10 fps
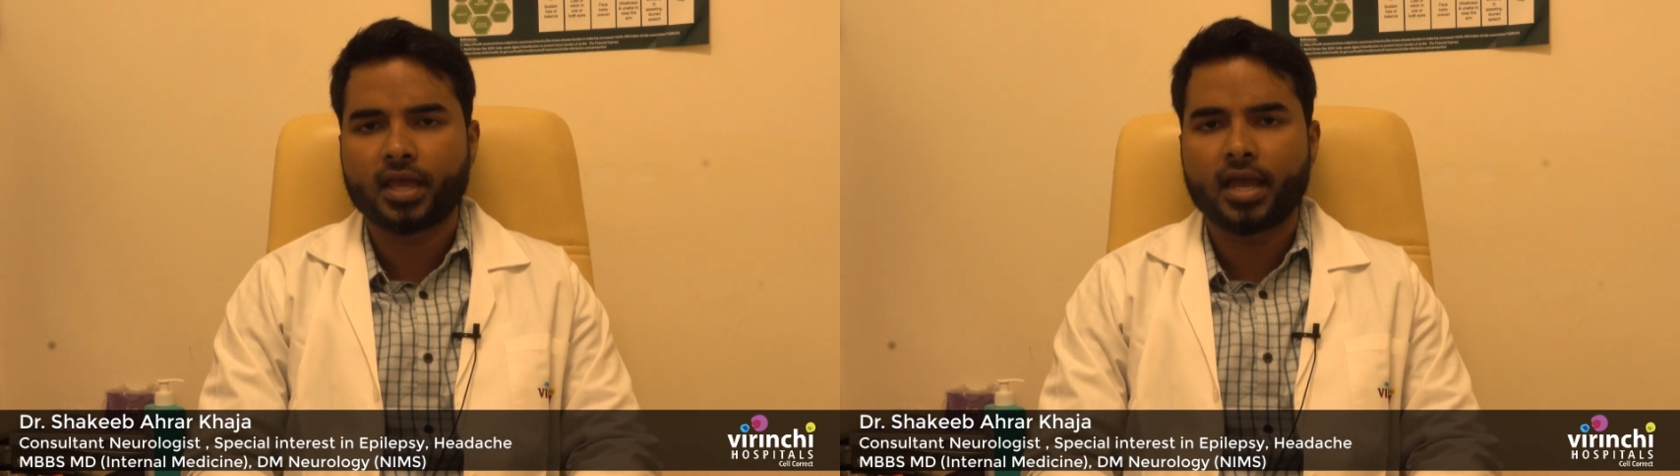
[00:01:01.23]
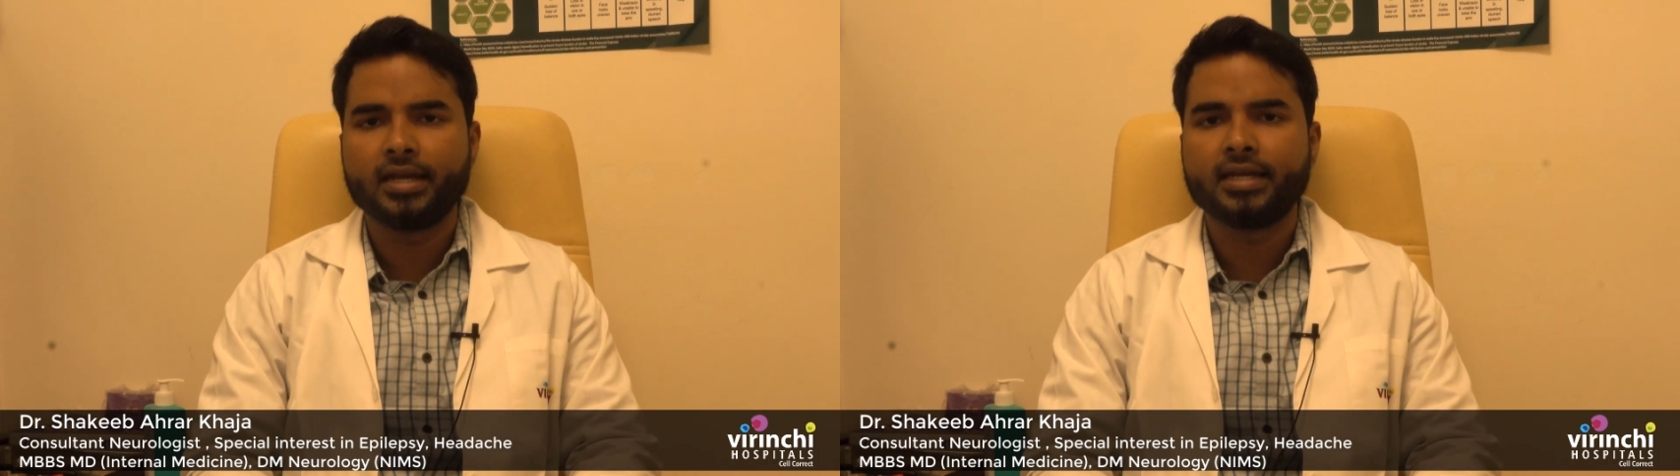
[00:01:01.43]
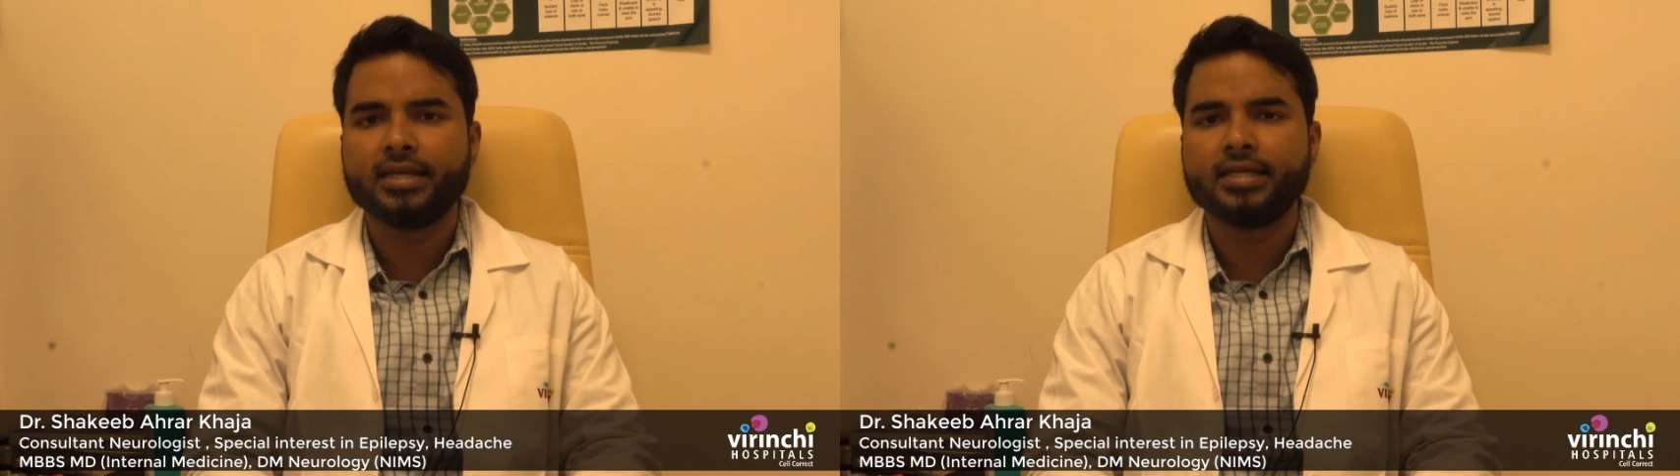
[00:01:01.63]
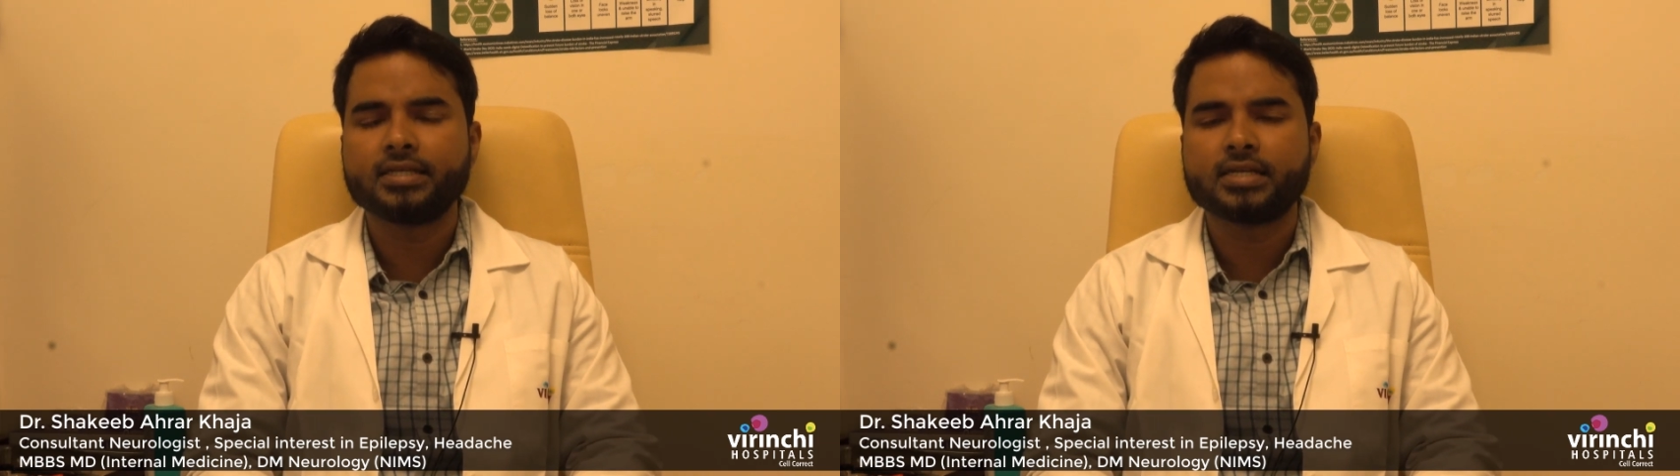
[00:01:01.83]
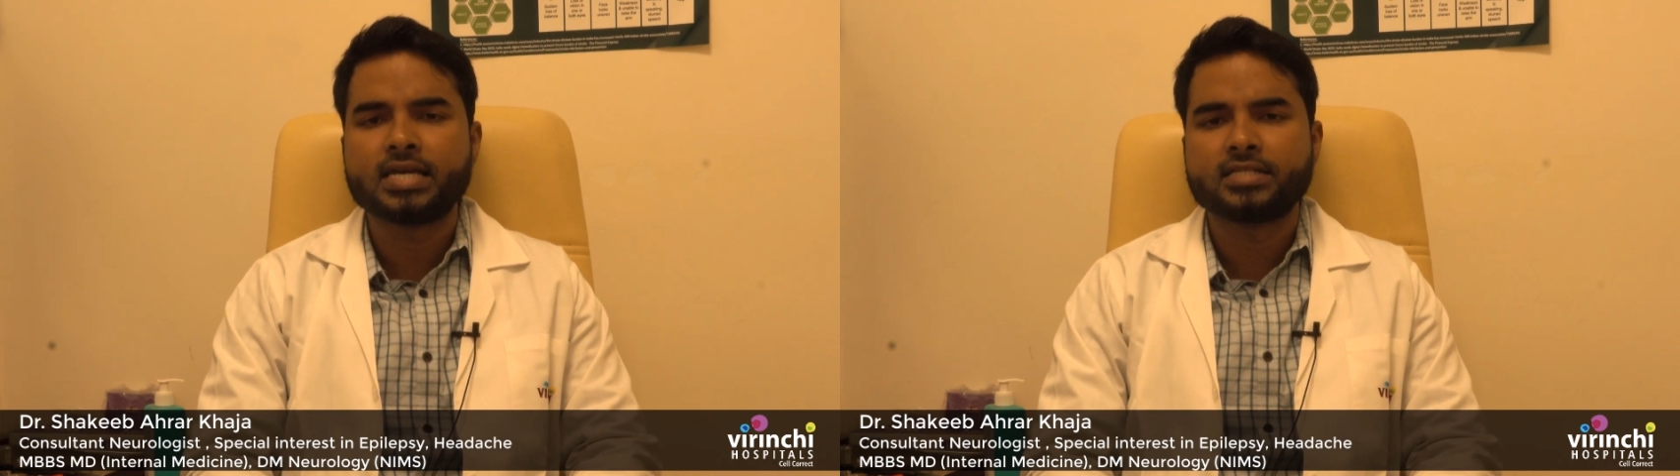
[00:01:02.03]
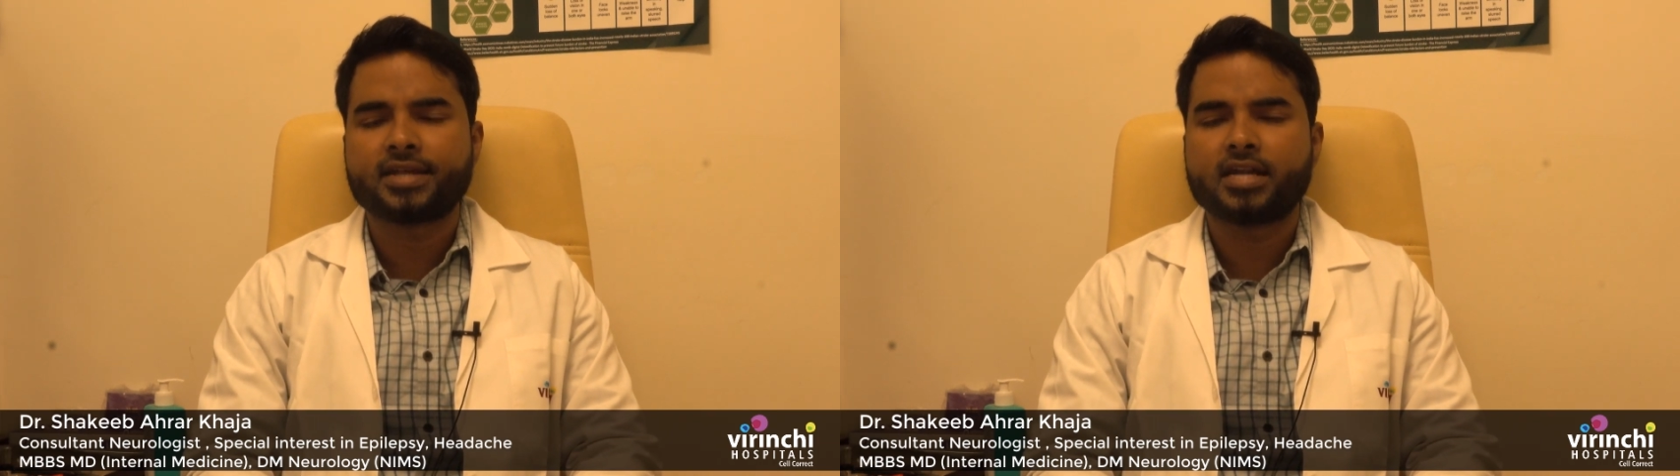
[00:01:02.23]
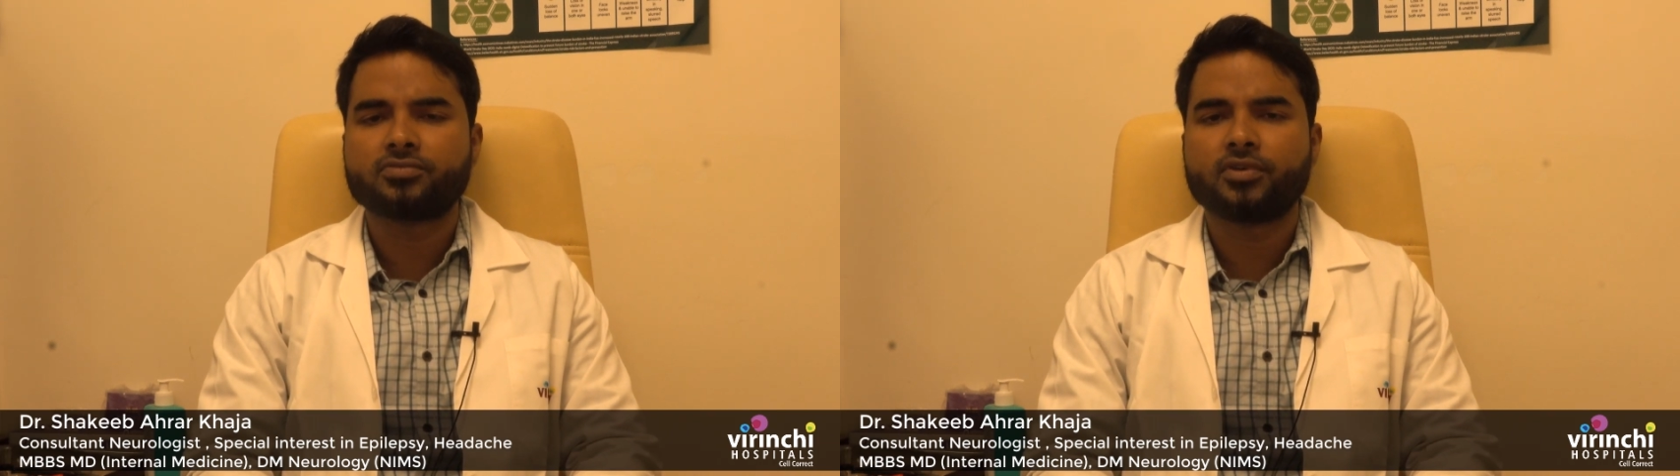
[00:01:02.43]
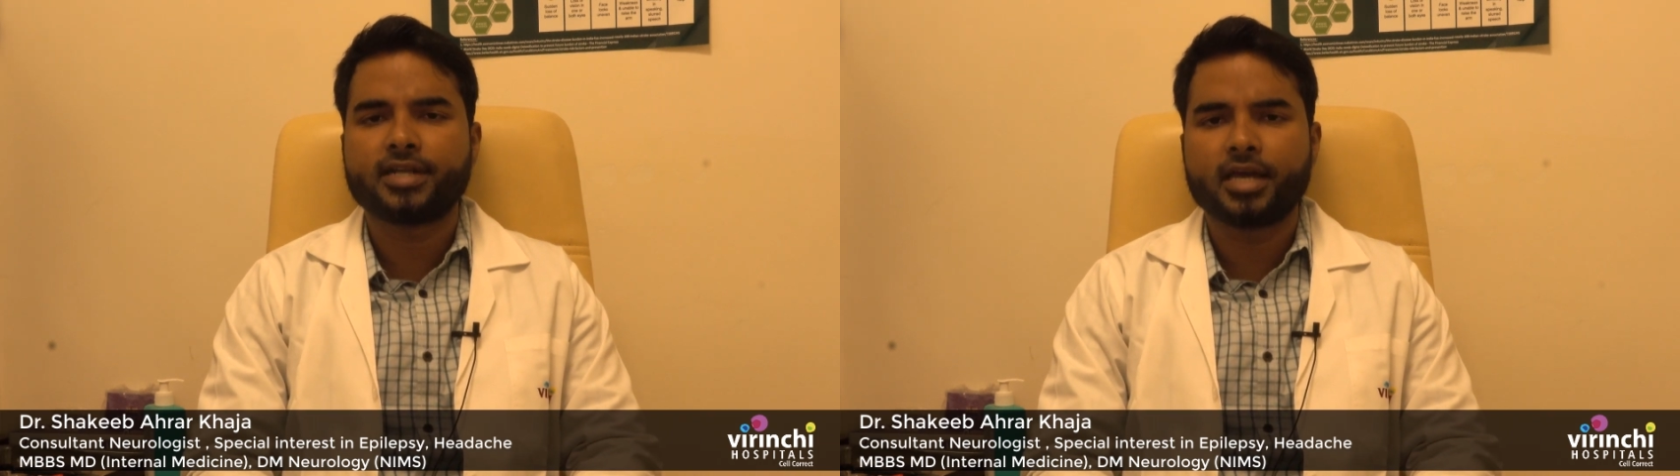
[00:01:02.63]
And T stands
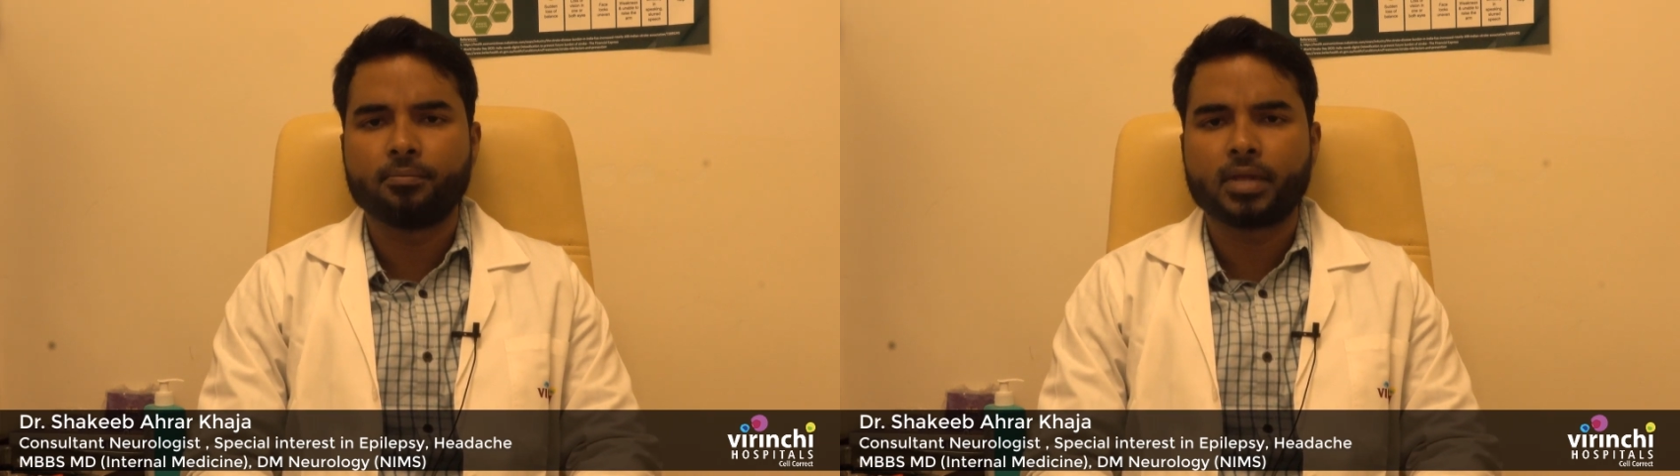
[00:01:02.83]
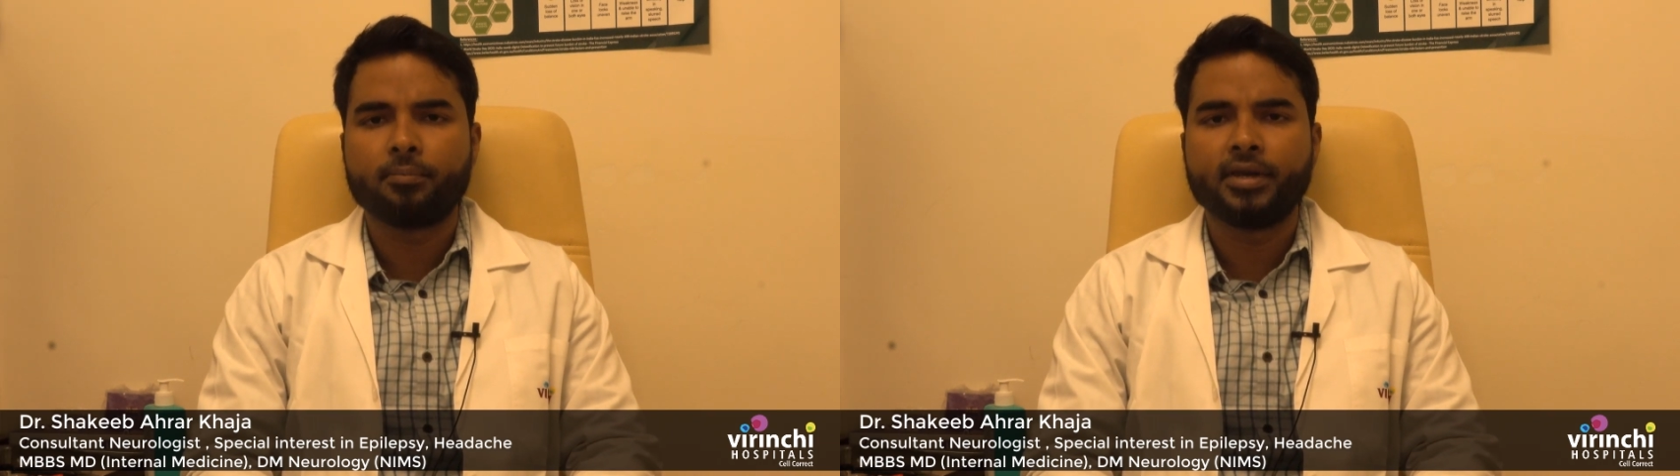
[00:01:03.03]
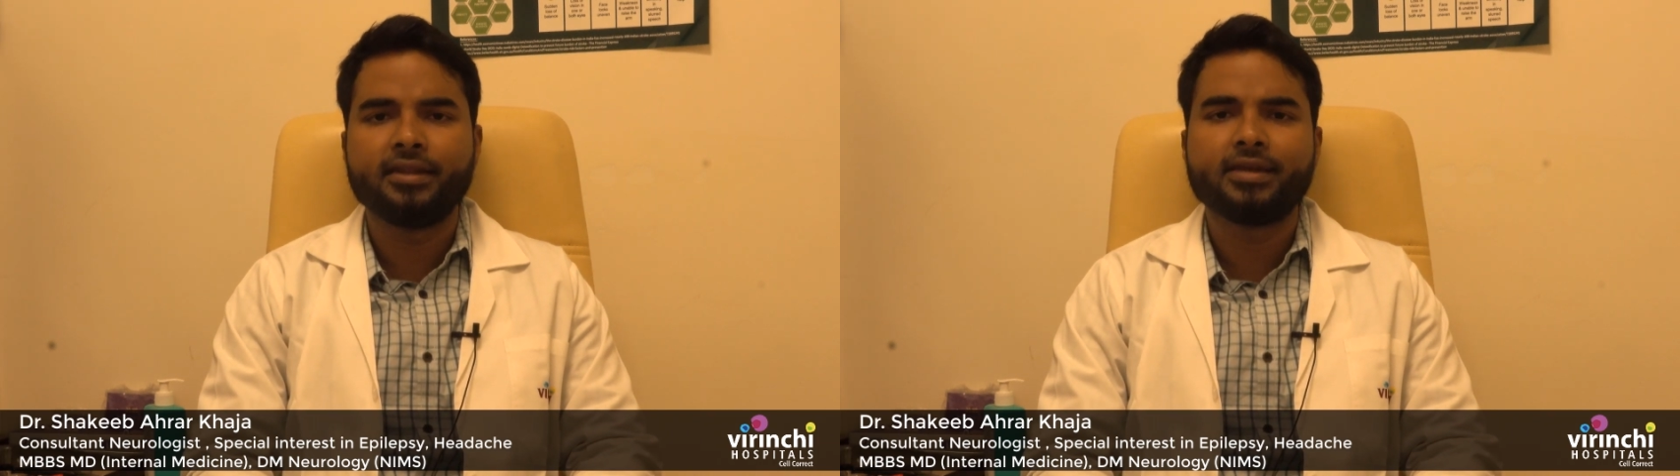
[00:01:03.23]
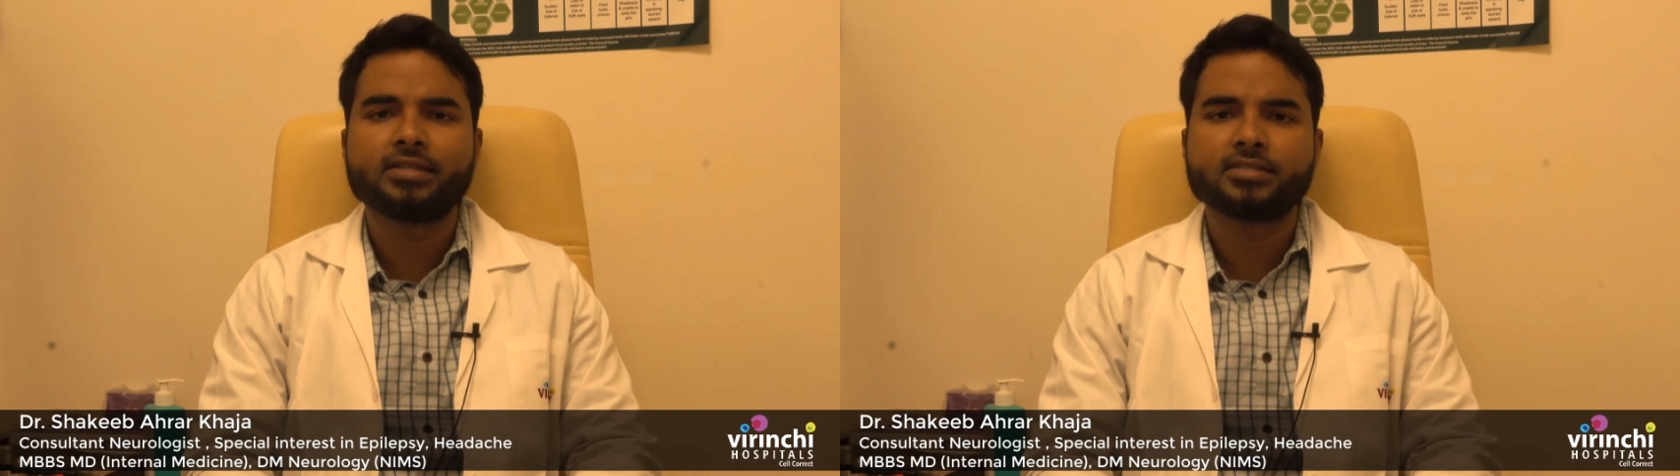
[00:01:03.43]
for time, meaning it's